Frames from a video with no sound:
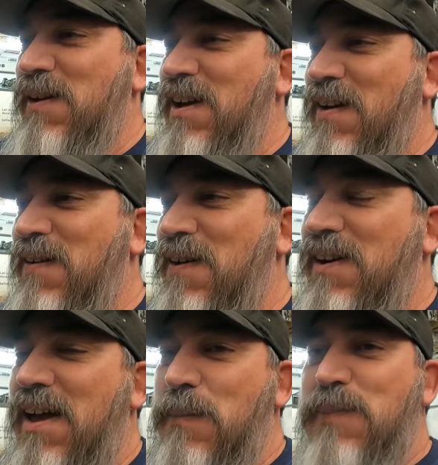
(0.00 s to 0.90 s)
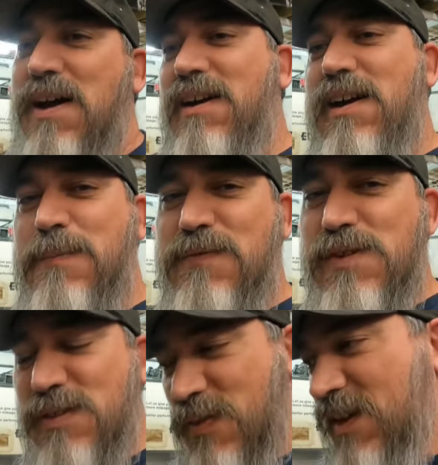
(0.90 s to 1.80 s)
we are kind of buttoning up a
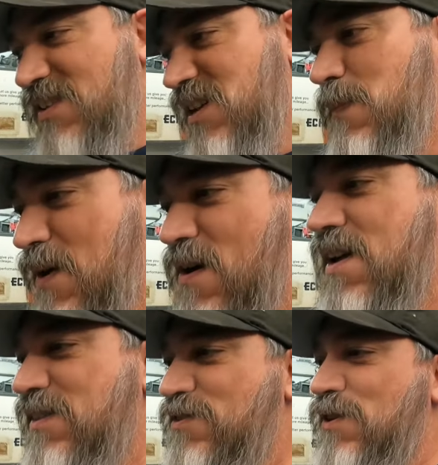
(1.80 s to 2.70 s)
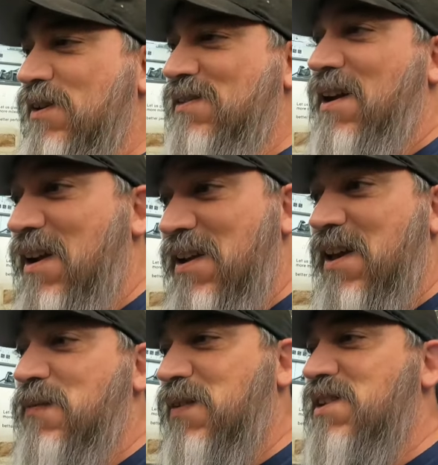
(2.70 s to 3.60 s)
few of the things up underneath the truck that I need
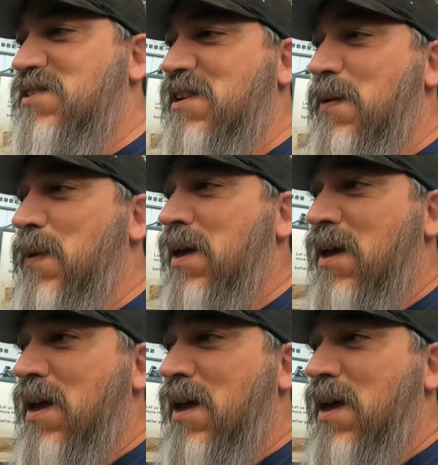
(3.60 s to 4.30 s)
to get finished up,